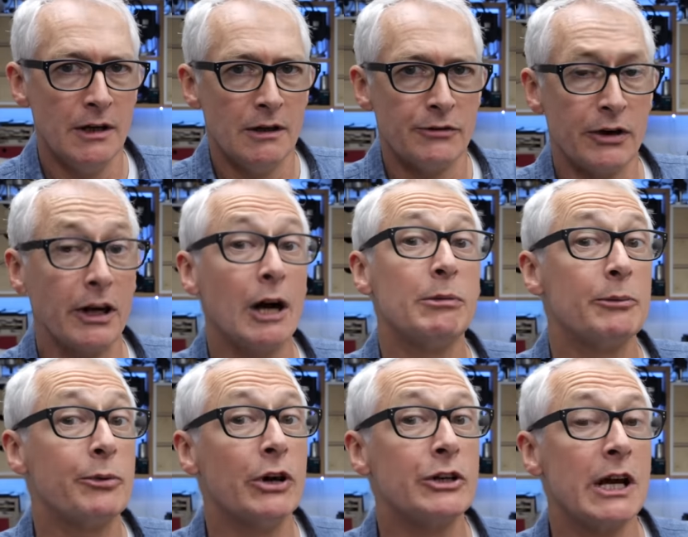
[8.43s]
for a couple of
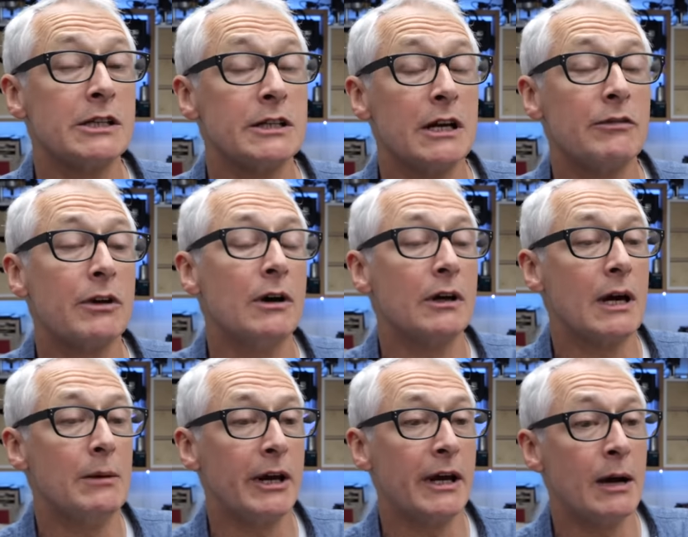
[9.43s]
projects that I've got
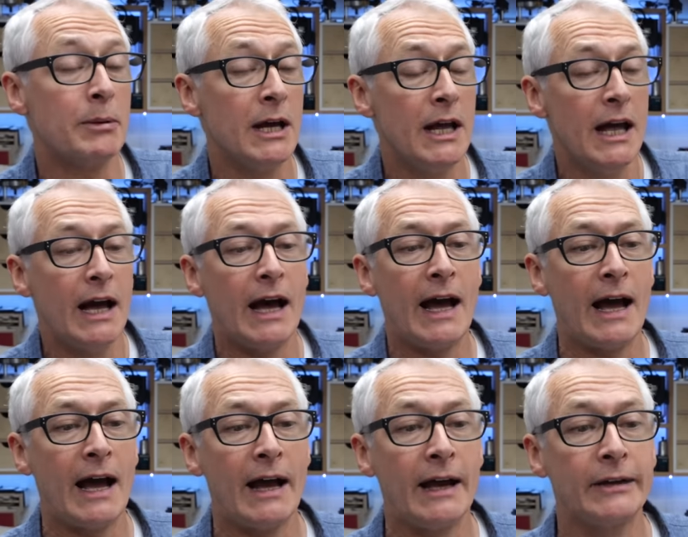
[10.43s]
coming up,
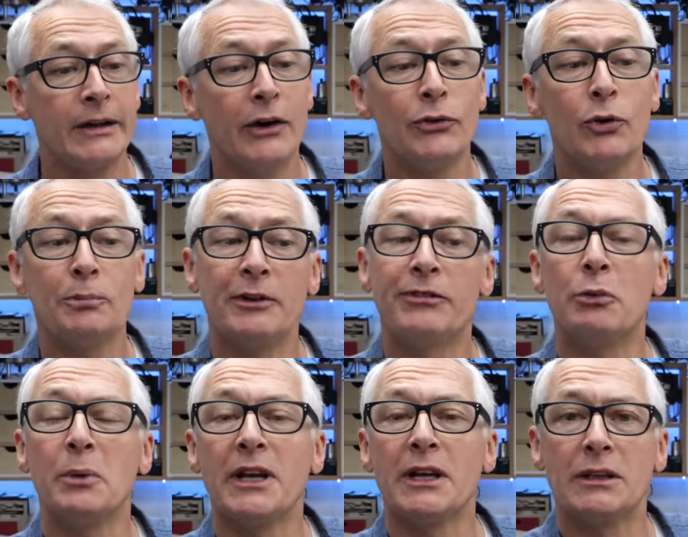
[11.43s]
and I thought before
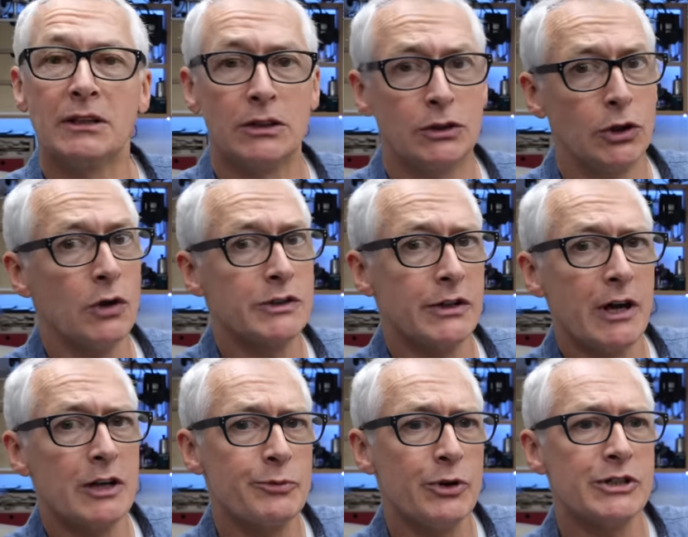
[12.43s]
we got to
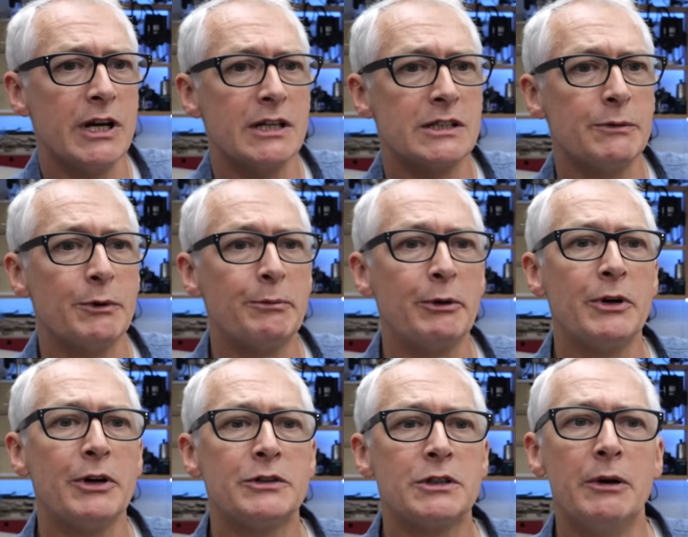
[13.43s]
those projects it would be
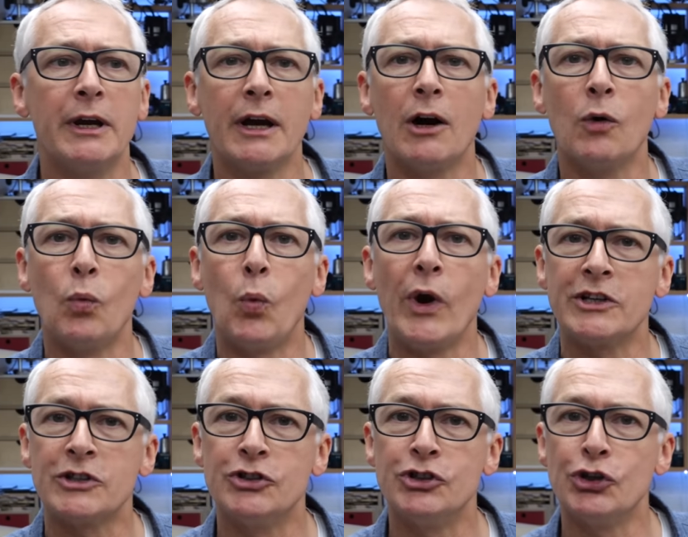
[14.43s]
worth doing a
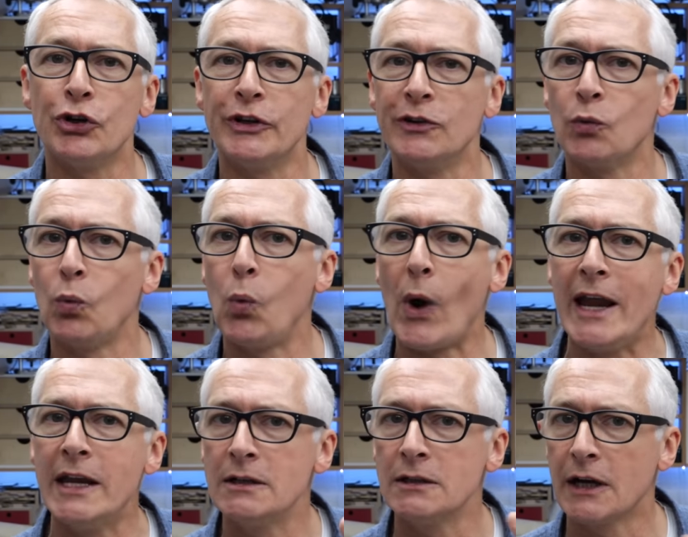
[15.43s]
which joint
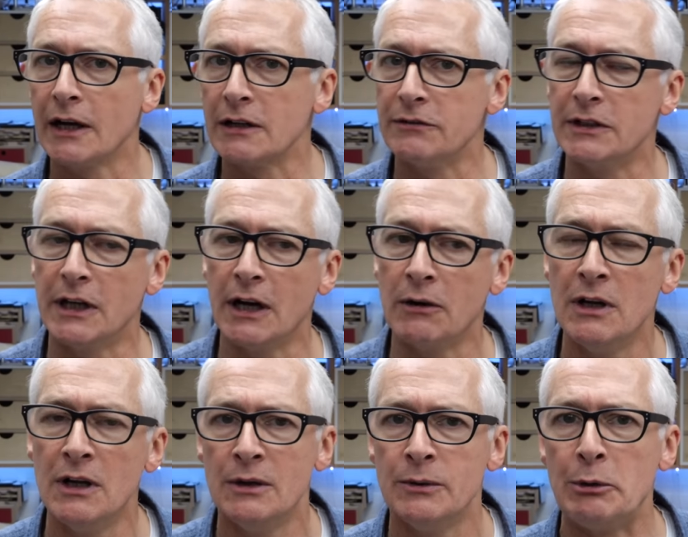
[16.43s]
when kind of video
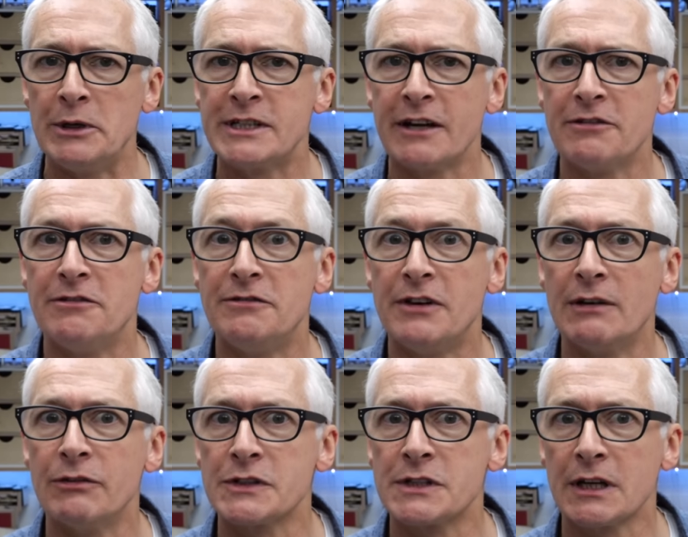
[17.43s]
where we take five
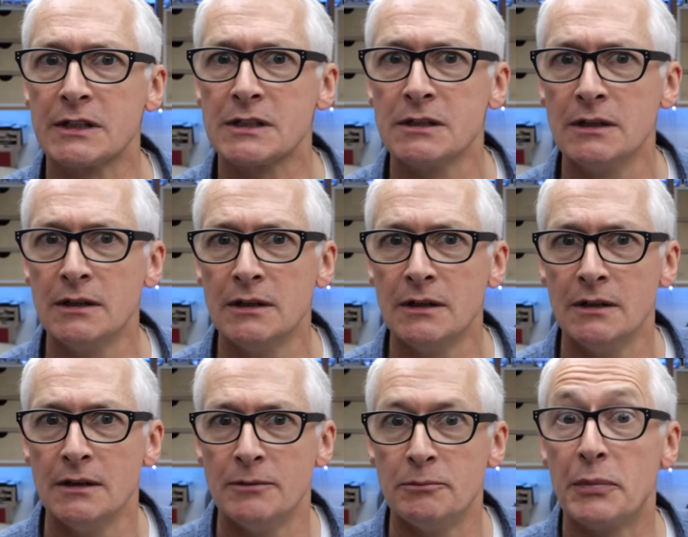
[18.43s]
or six
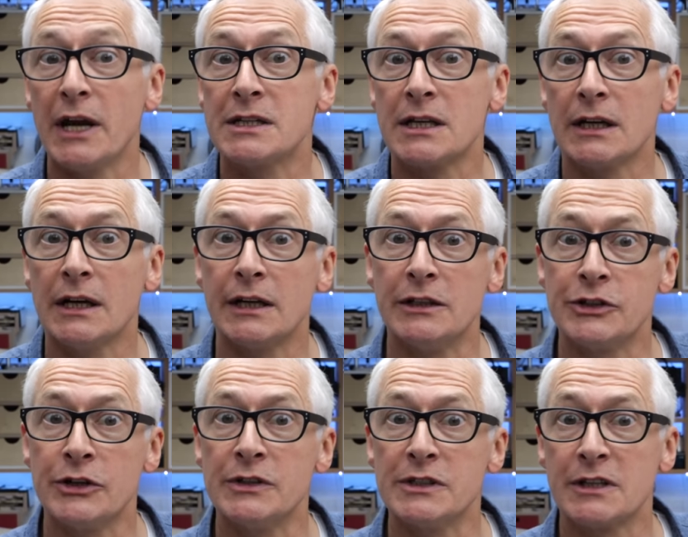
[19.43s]
basic kind of
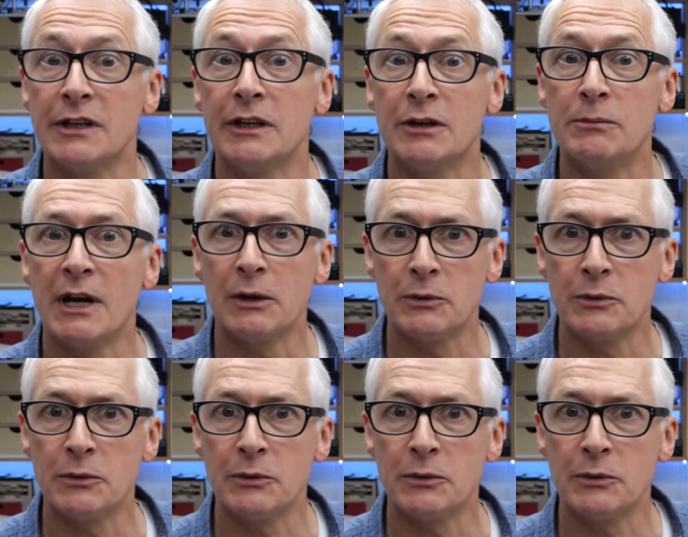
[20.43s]
joints that you can make